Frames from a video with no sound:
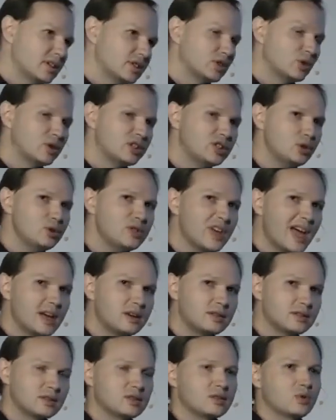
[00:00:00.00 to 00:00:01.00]
So to do
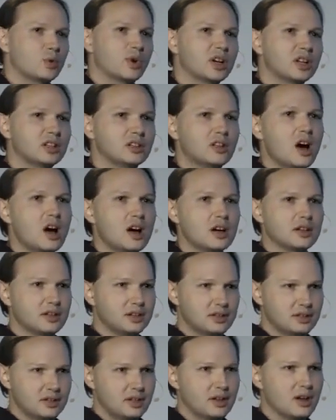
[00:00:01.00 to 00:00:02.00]
that, we're going to log